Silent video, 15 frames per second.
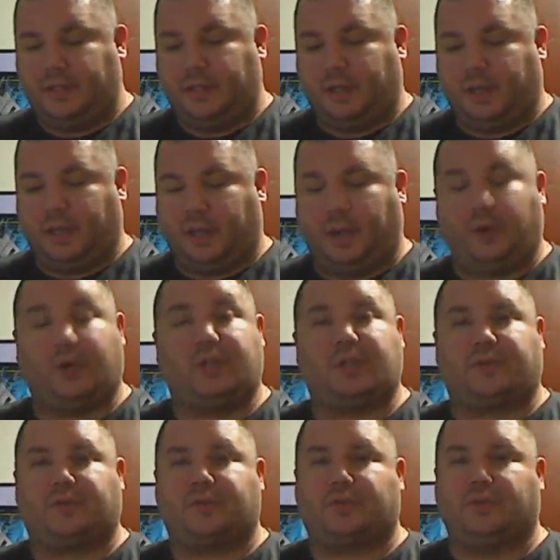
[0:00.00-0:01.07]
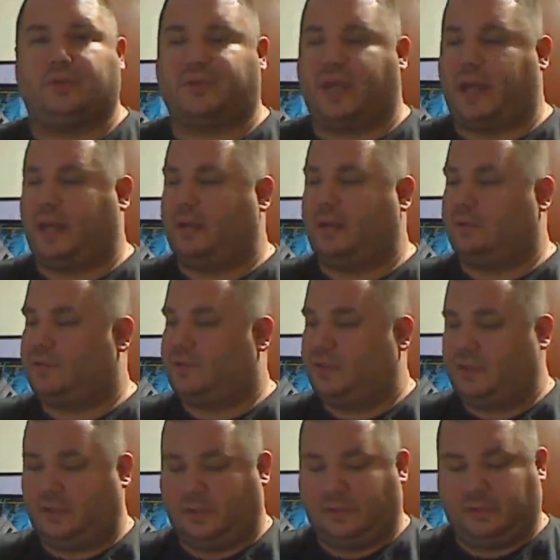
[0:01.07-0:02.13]
I already took the screws out.
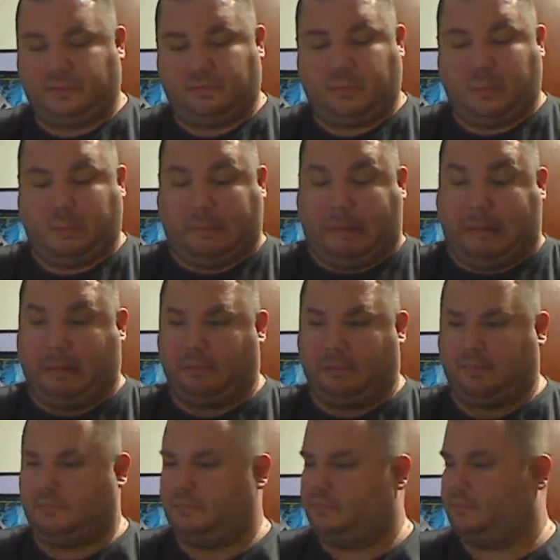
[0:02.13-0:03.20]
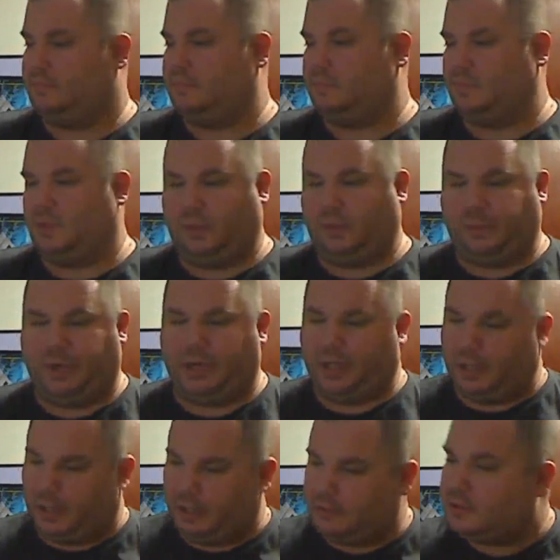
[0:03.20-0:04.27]
Oh, don't want to break it
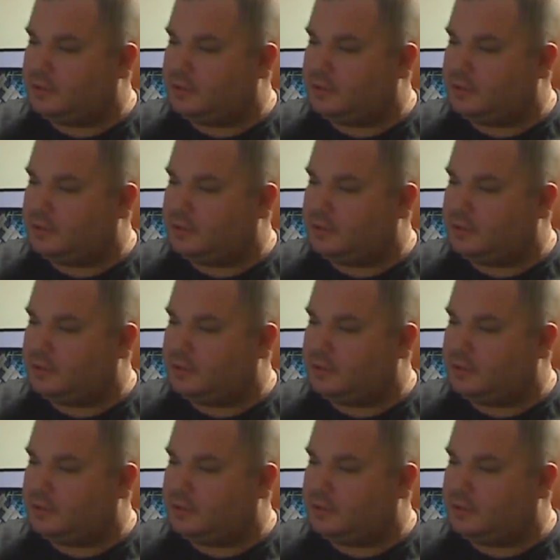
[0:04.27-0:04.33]
now.